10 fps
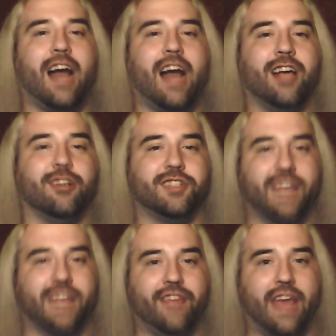I
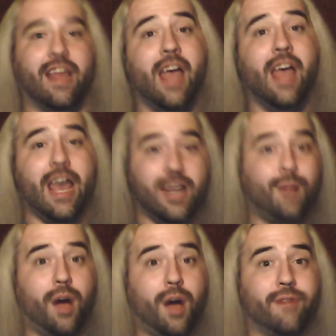understand that, and
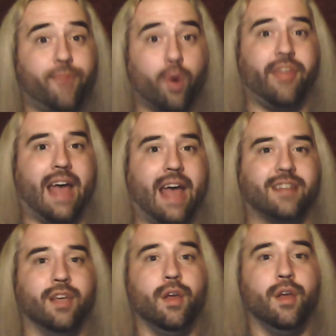I'm all for that.